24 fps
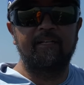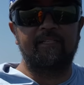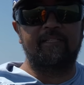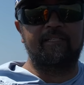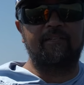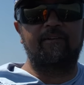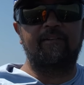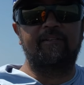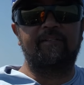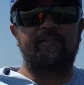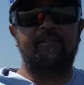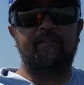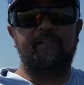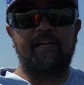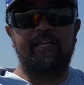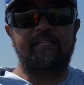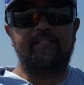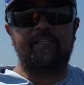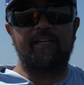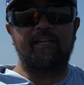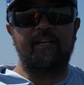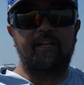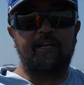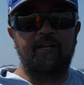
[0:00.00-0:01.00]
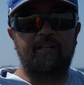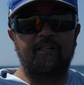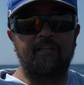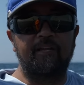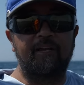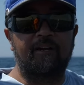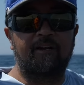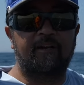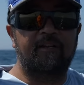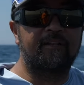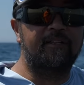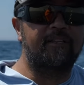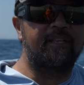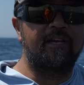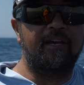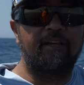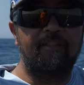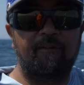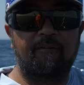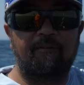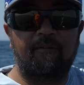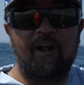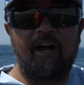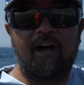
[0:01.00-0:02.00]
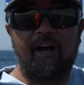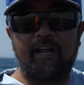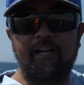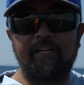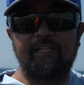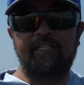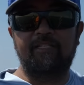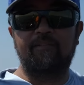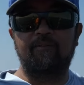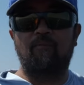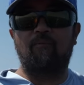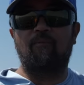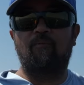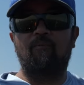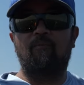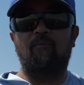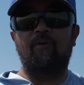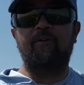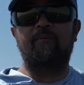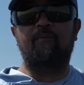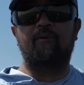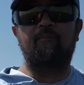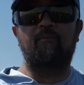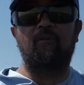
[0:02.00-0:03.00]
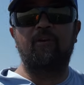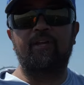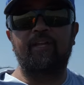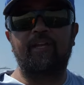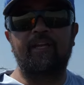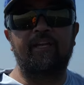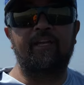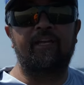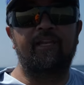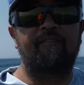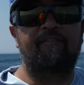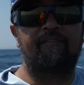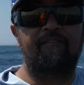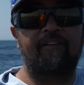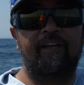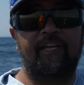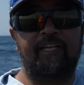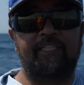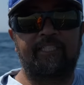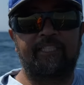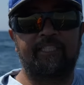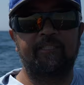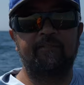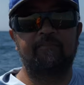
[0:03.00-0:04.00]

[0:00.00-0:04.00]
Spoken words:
So it's going to clear the other rods when we're bringing in a fish.